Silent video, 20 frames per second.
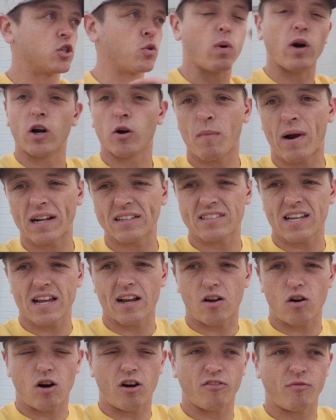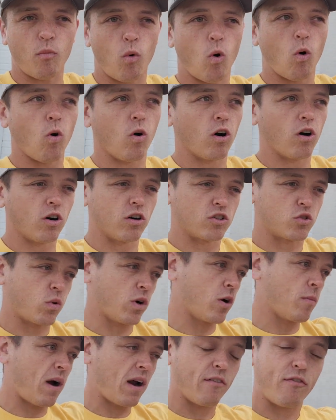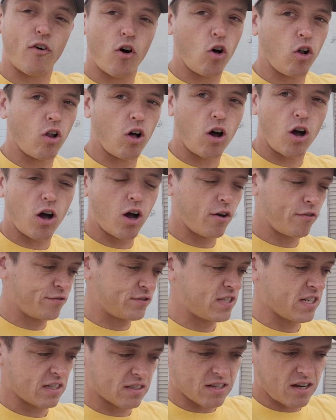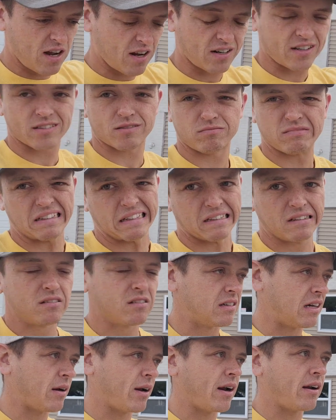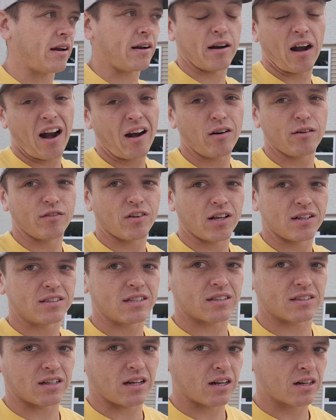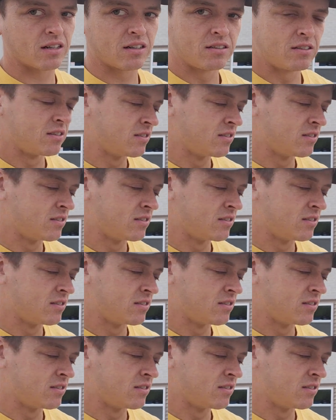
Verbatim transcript: Twitter might take off more. Twitter might fall off. TikTok is, eh, you know, I don't even like TikTok.